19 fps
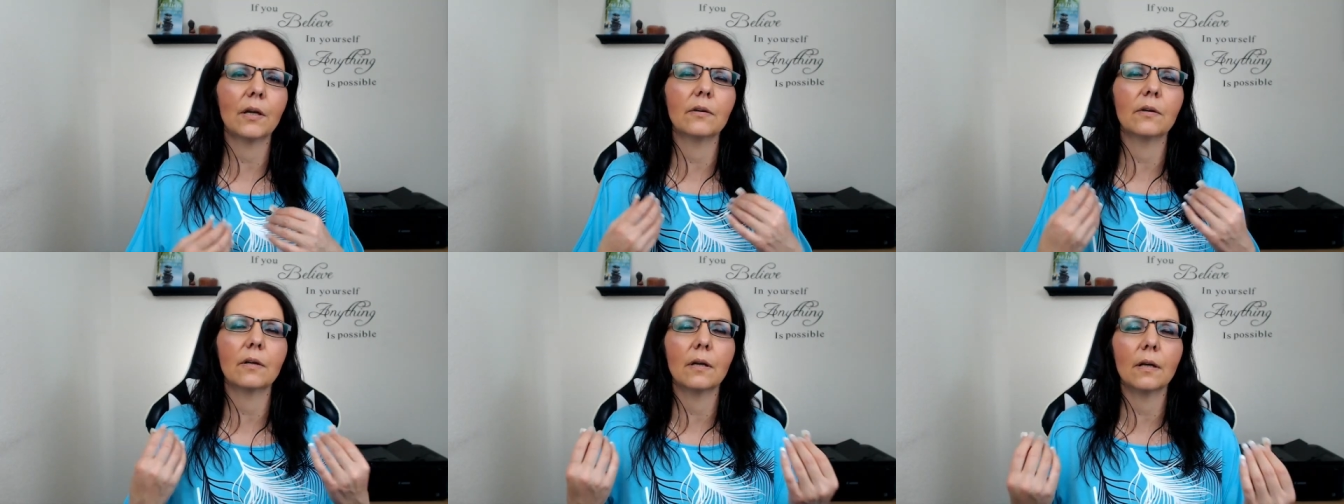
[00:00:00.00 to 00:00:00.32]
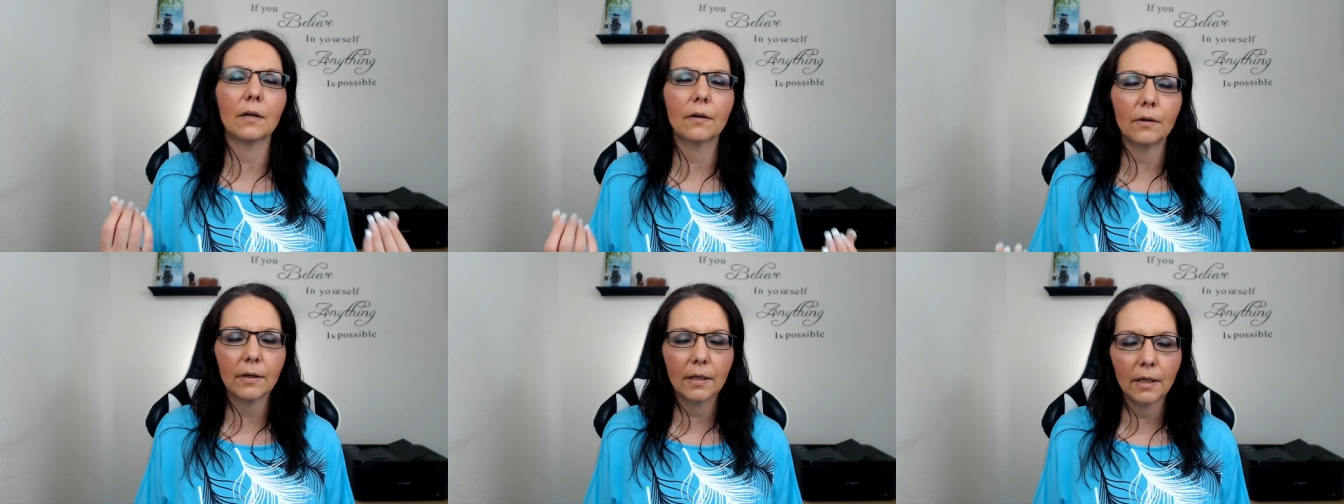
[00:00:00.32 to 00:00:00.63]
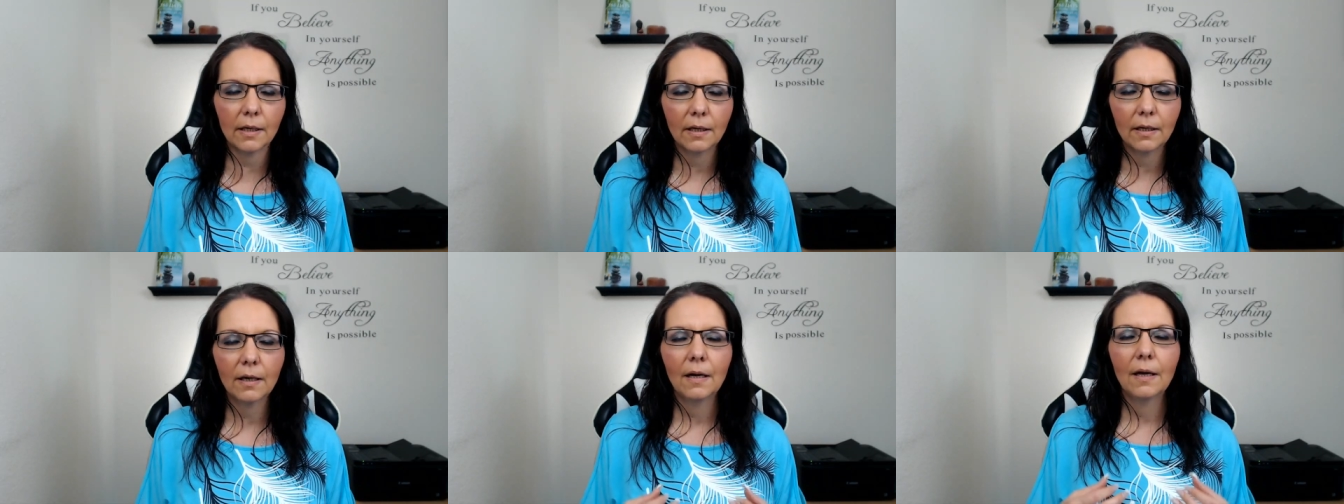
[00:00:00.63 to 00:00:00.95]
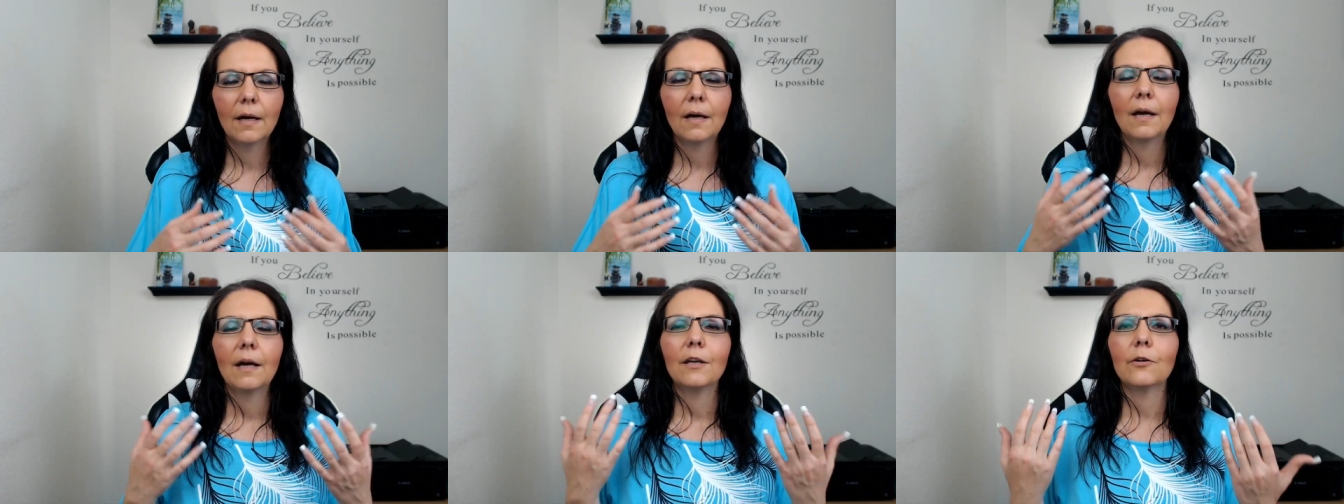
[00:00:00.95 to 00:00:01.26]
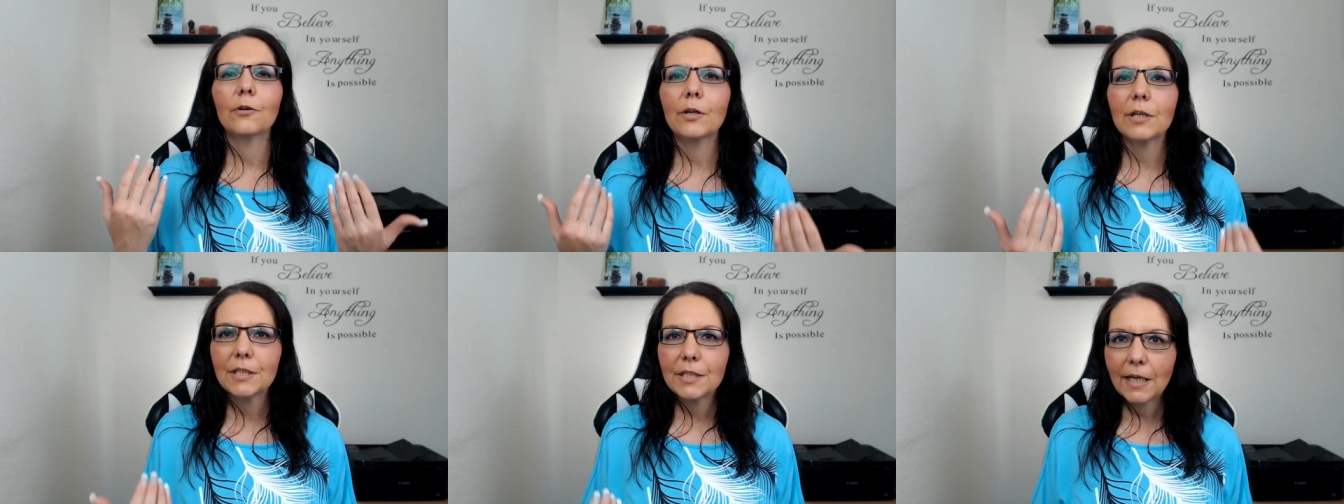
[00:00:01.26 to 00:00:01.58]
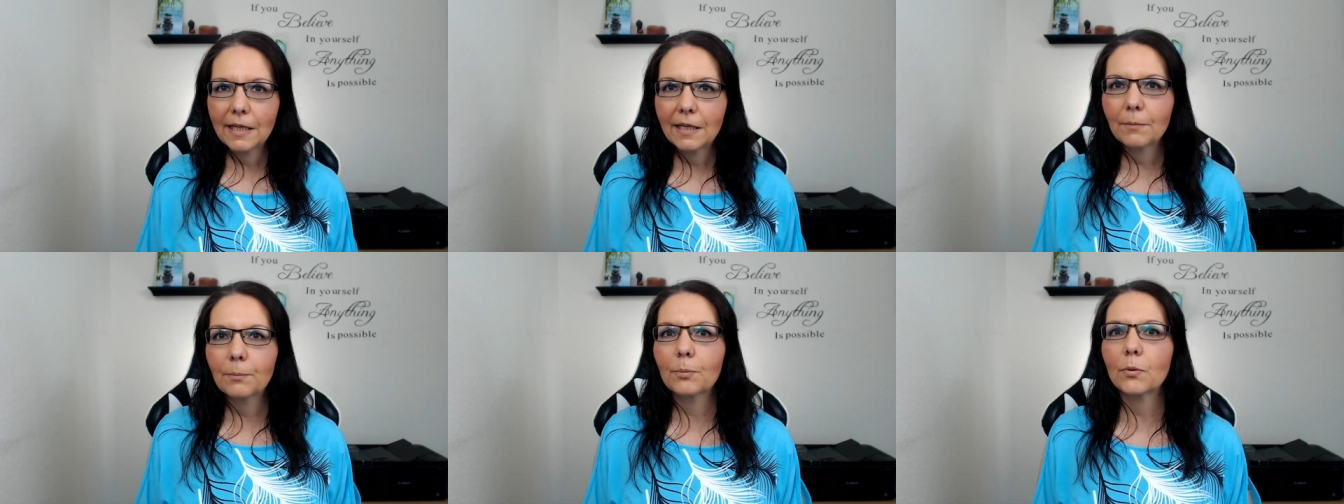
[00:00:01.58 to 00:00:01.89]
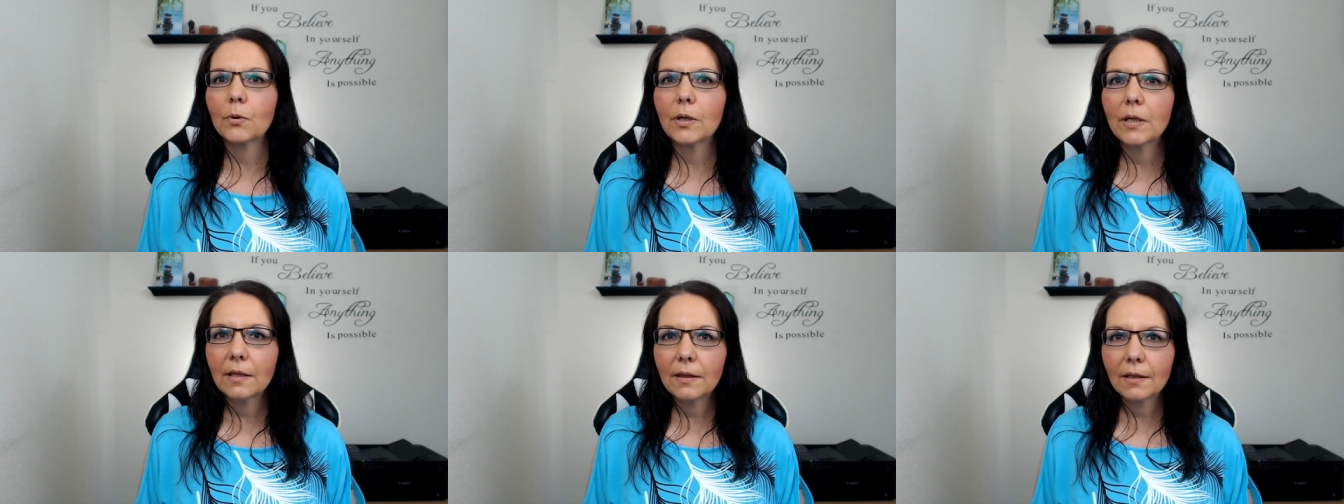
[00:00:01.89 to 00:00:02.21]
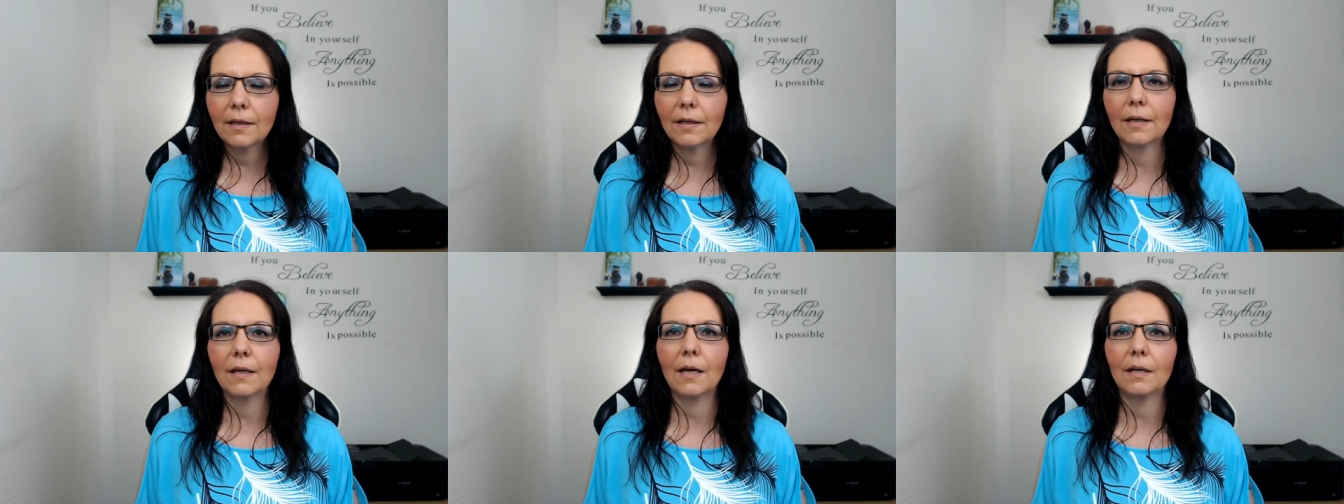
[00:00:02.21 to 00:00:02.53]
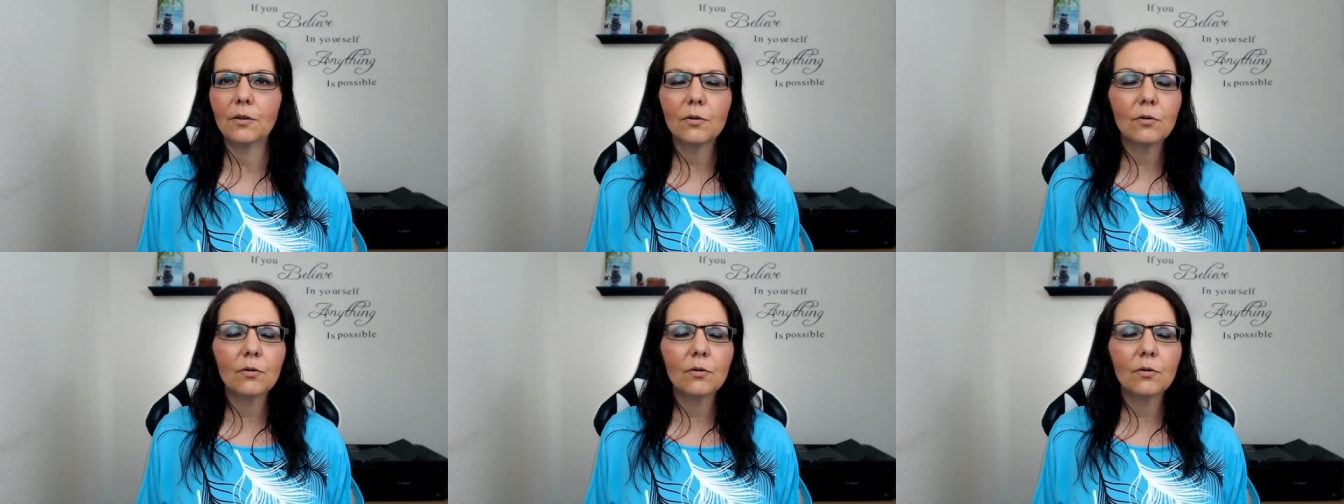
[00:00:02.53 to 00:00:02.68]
you can like, okay, you can take a breather again.